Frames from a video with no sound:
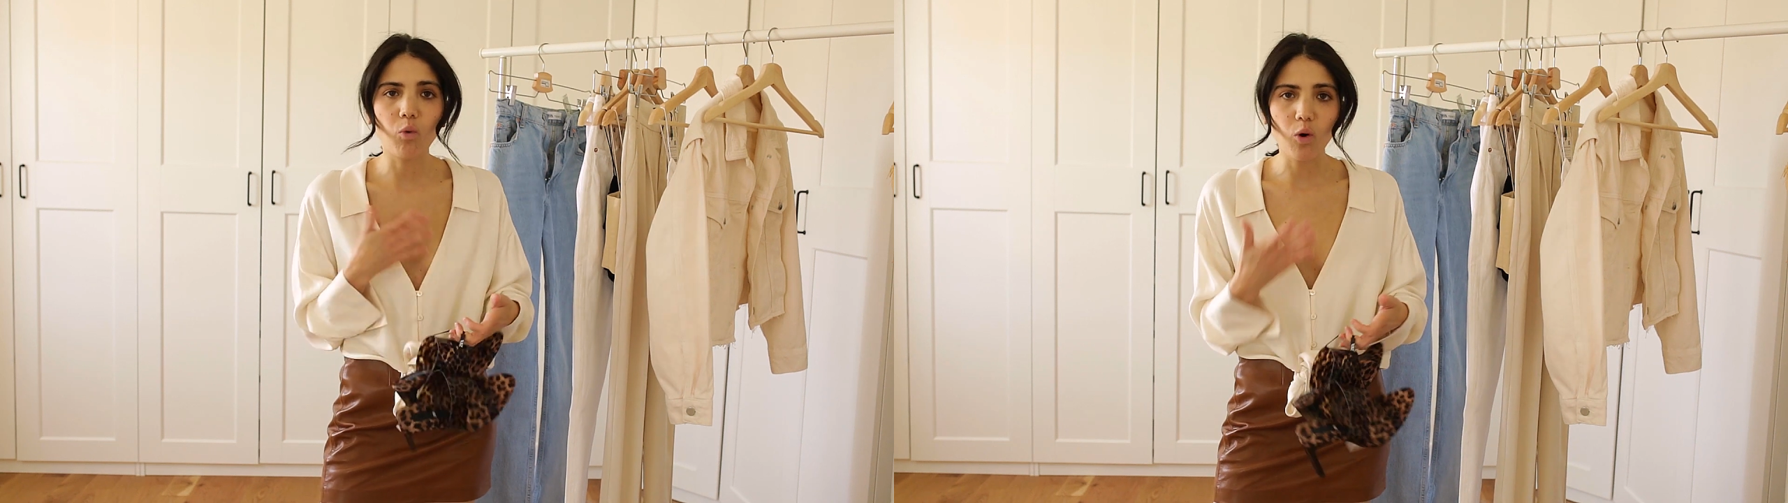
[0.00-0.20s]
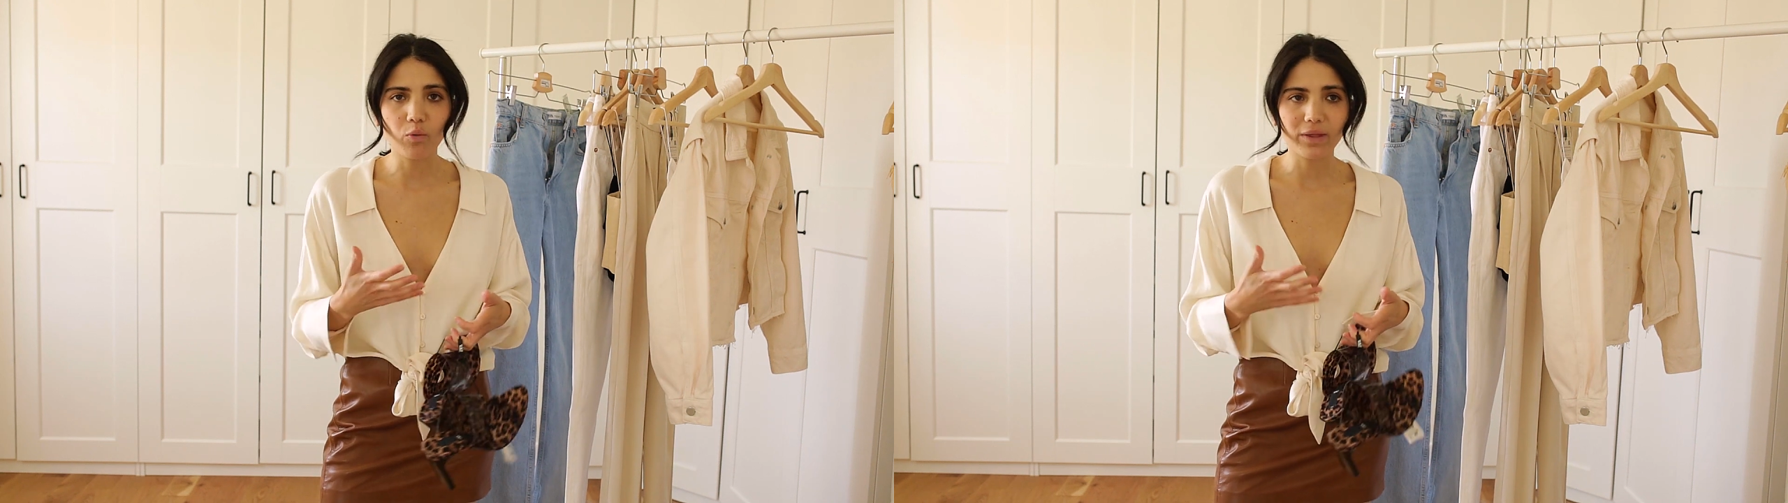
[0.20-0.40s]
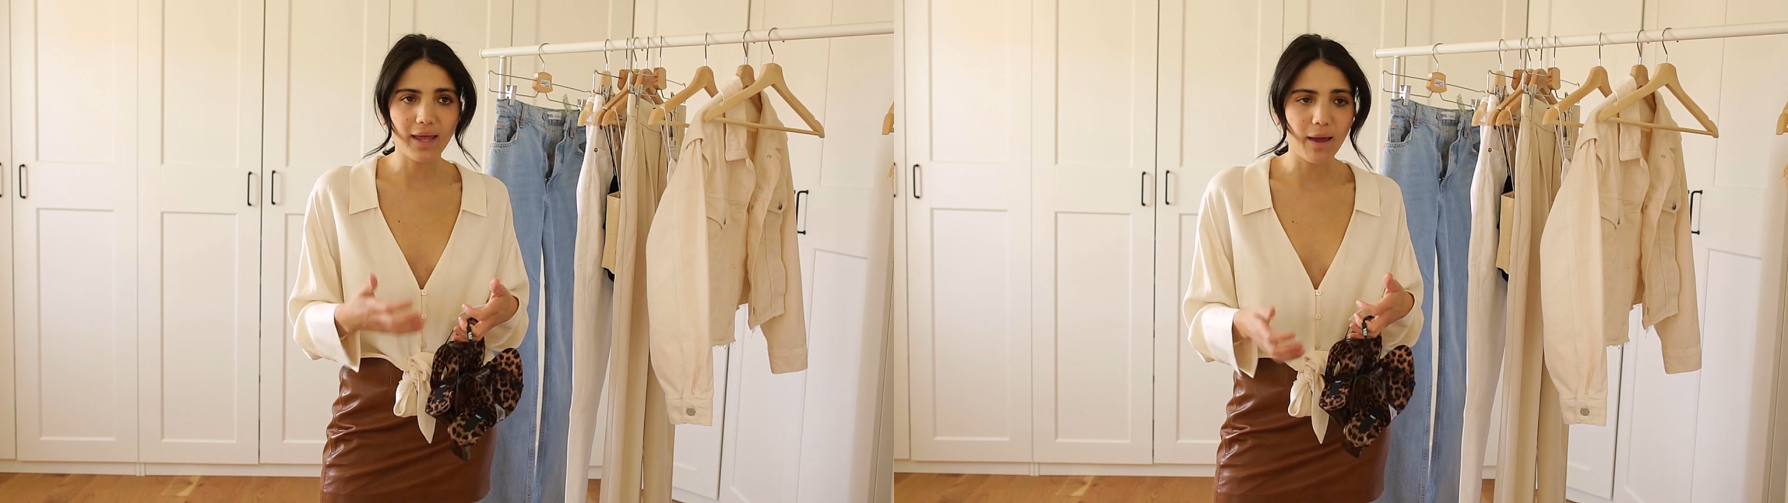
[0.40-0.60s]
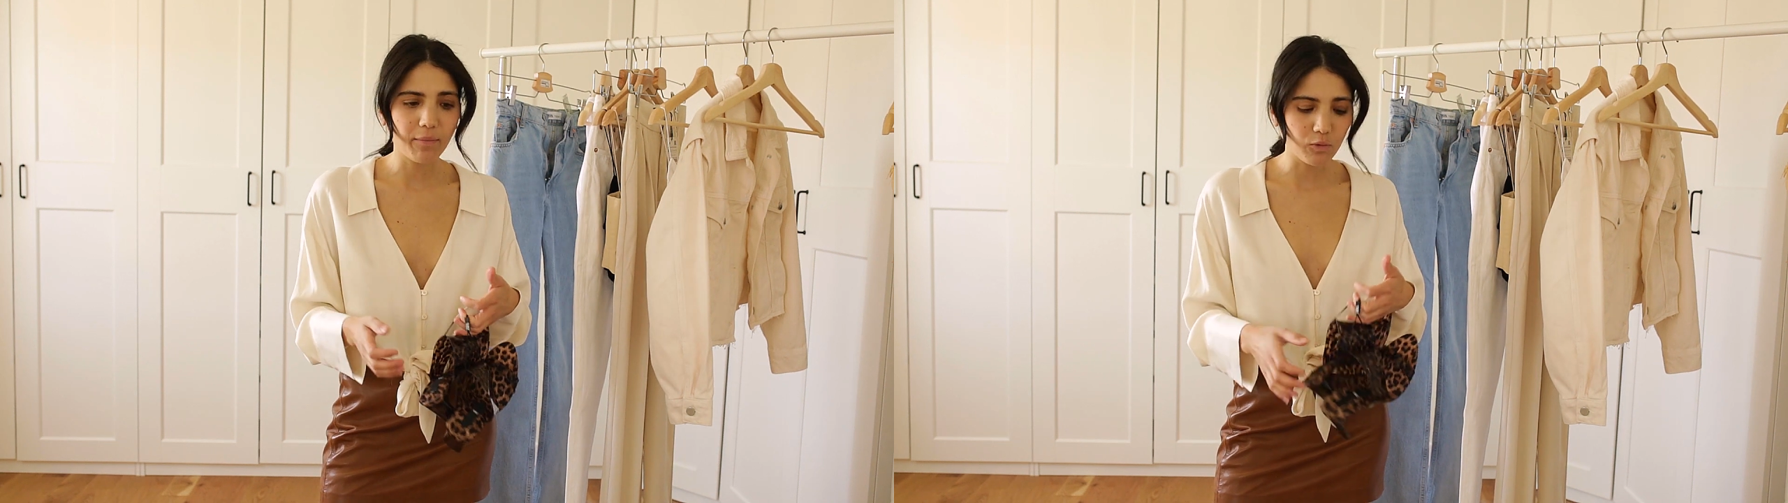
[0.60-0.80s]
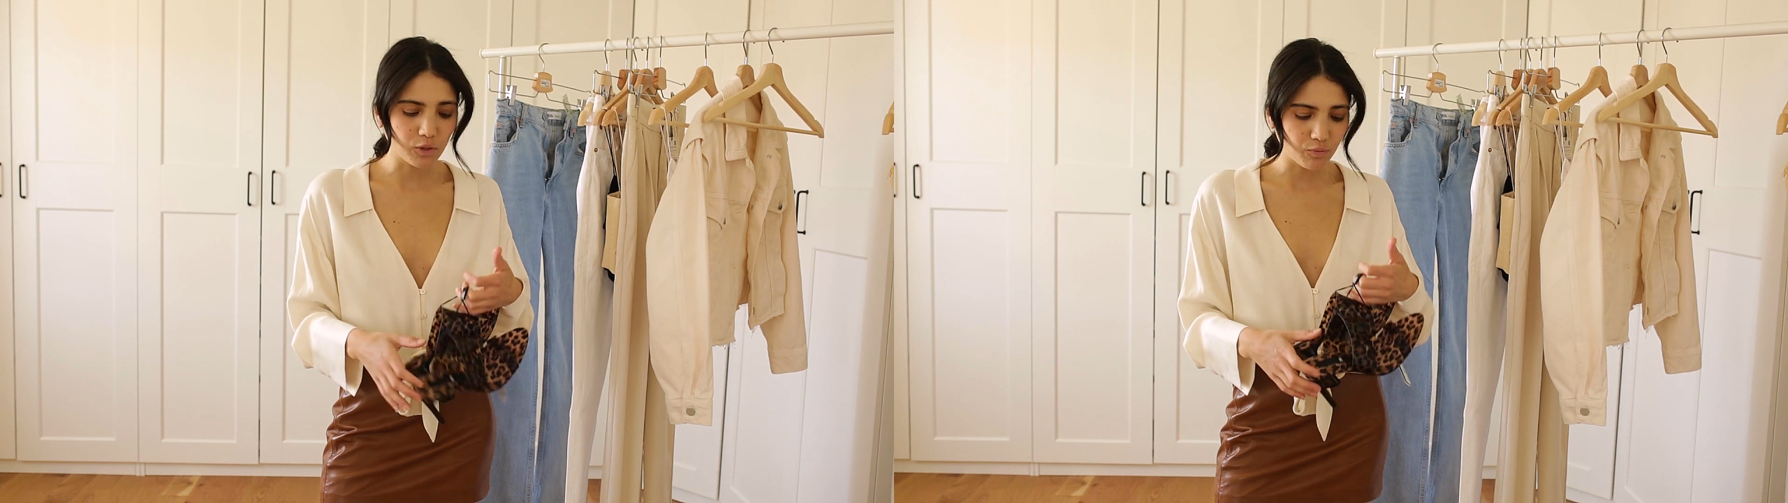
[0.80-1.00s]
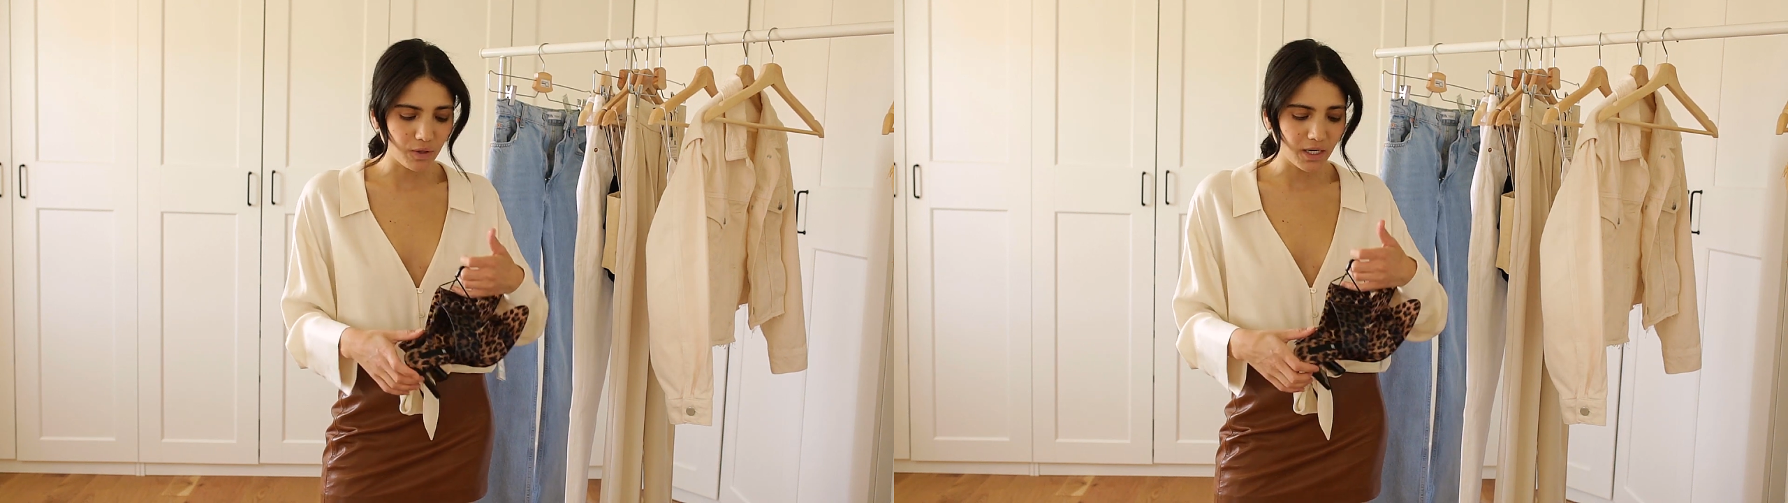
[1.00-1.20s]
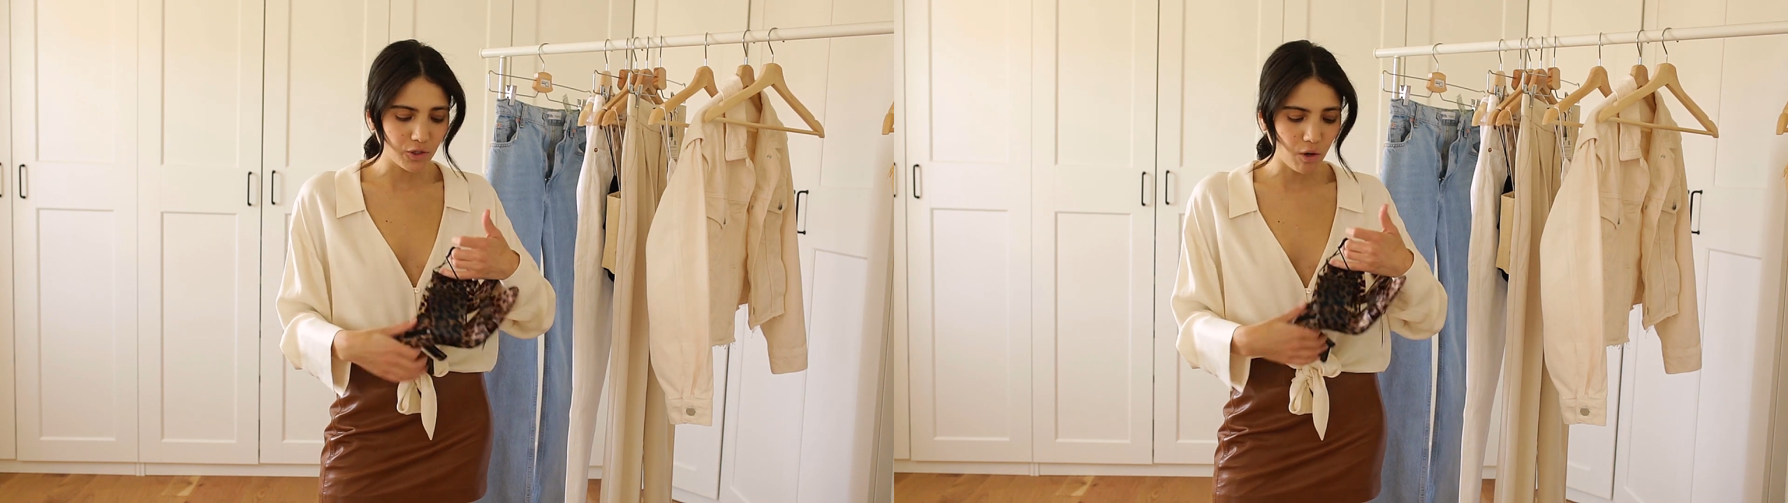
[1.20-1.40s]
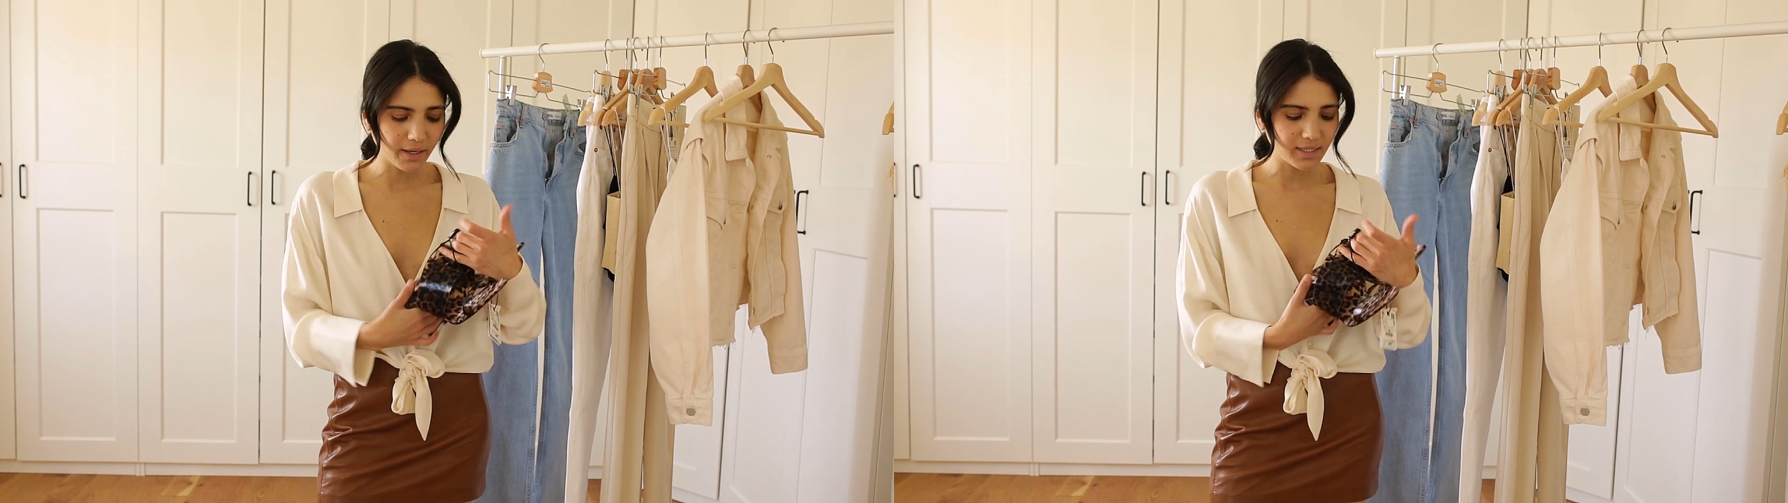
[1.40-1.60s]
walk with them and I was really
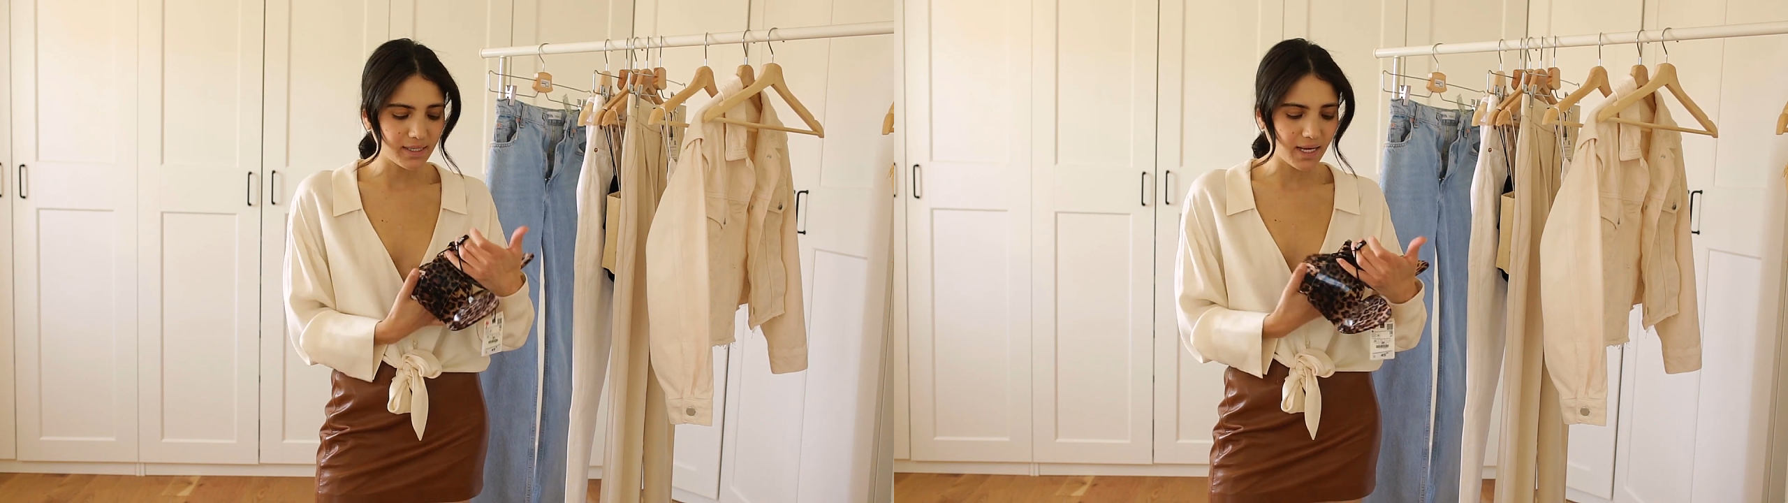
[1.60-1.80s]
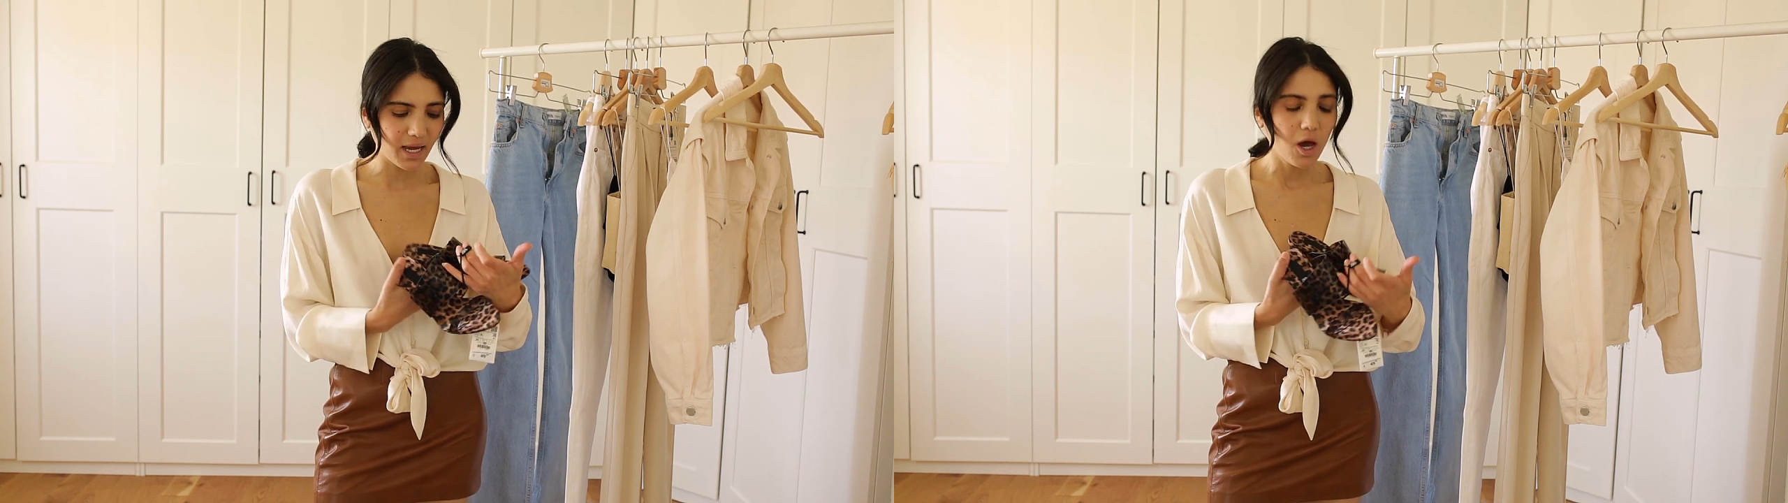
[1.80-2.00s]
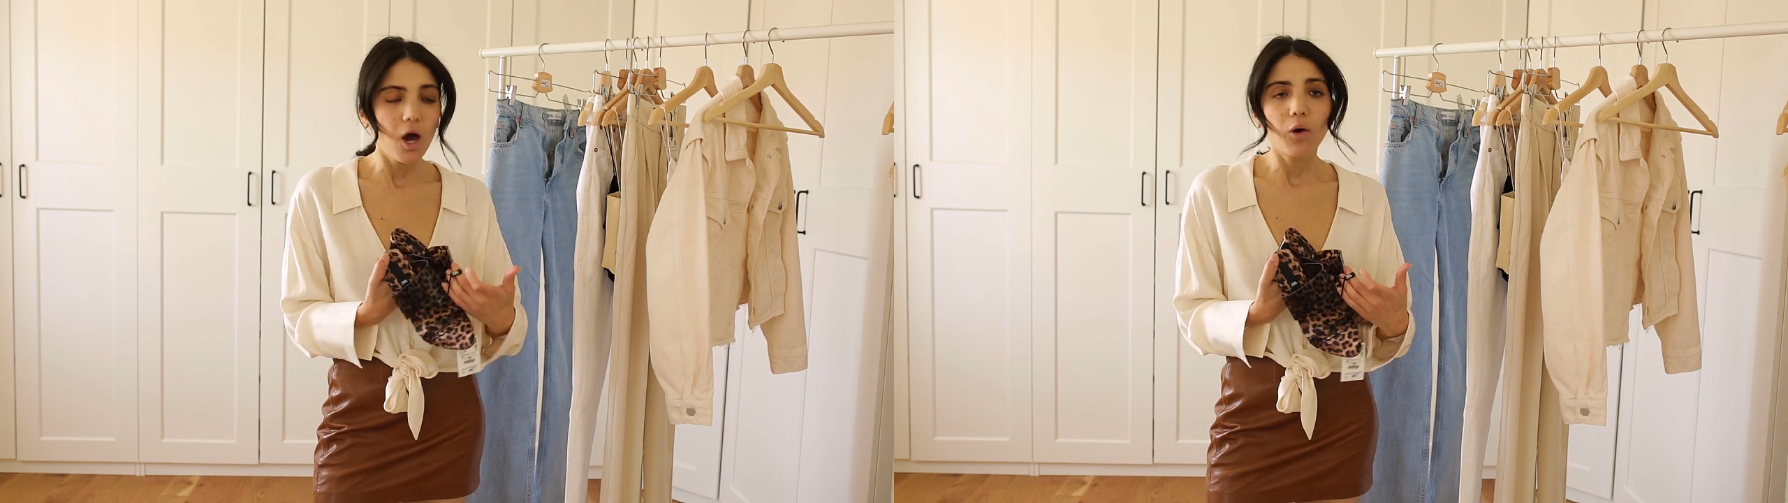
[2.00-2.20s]
trying to see,